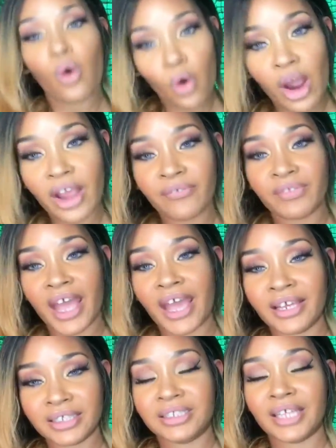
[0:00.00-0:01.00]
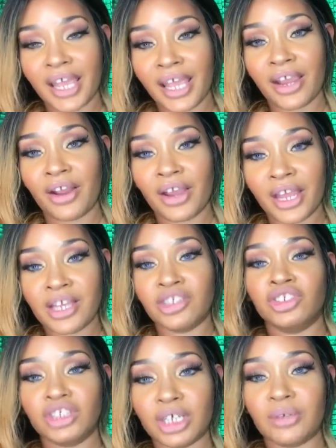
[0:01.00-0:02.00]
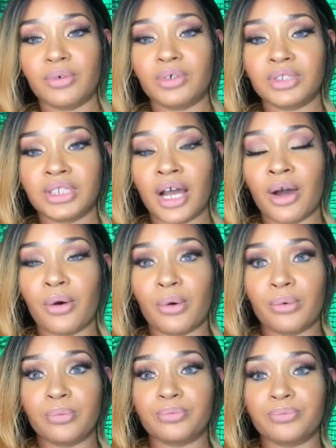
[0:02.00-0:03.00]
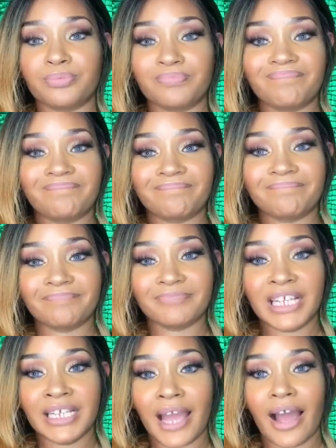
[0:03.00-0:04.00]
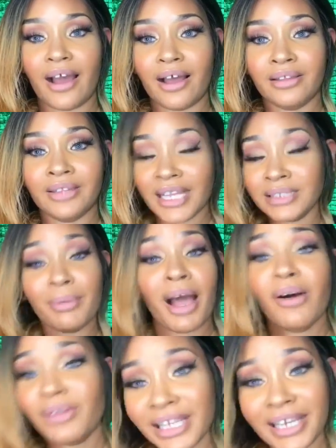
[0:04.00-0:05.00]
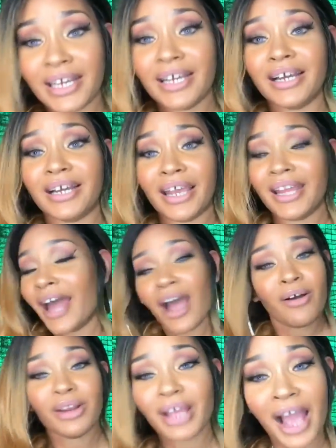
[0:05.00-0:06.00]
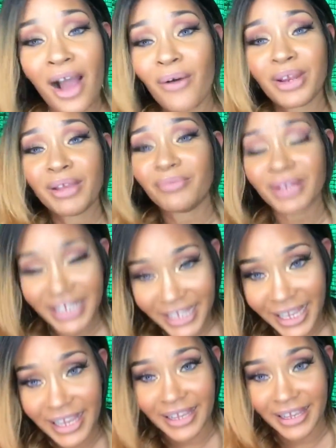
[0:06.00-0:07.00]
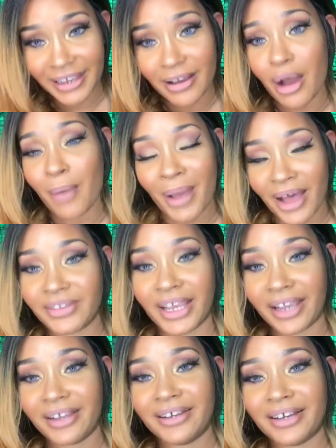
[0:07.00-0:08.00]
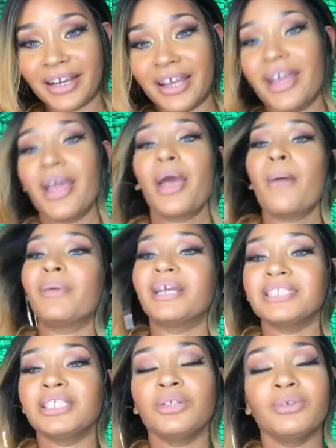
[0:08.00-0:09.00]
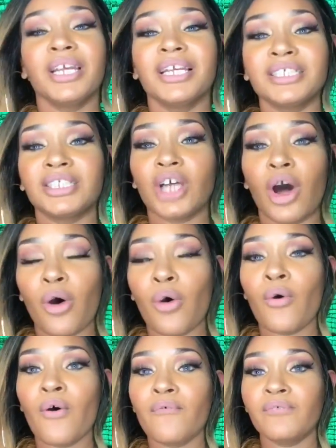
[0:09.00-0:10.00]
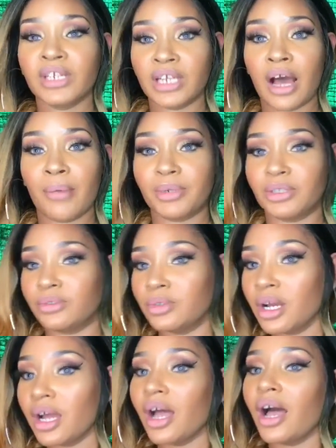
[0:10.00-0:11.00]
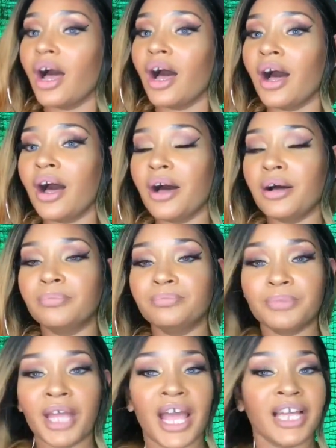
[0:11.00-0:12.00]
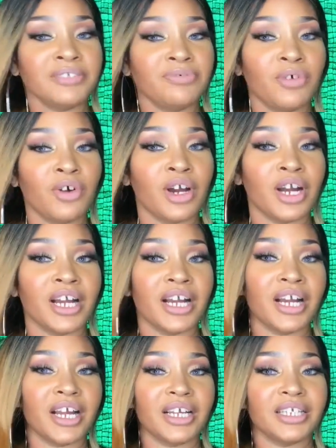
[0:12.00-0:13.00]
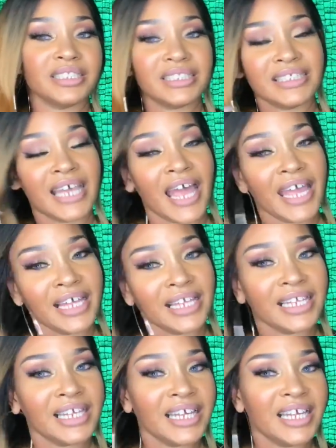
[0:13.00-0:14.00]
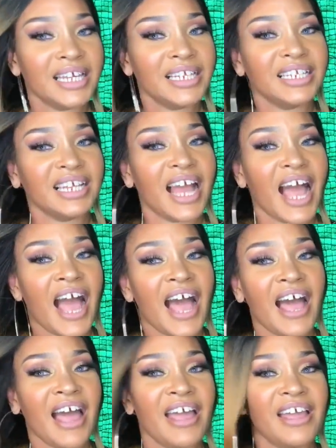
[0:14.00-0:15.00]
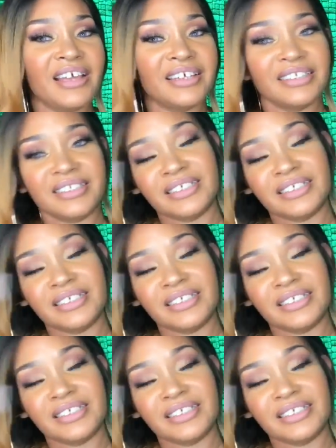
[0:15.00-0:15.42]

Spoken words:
or if that is the hair in general. So Yeah, that's my only con, and I don't even really care about that con, because the unit is so phenomenal. As for tangling, I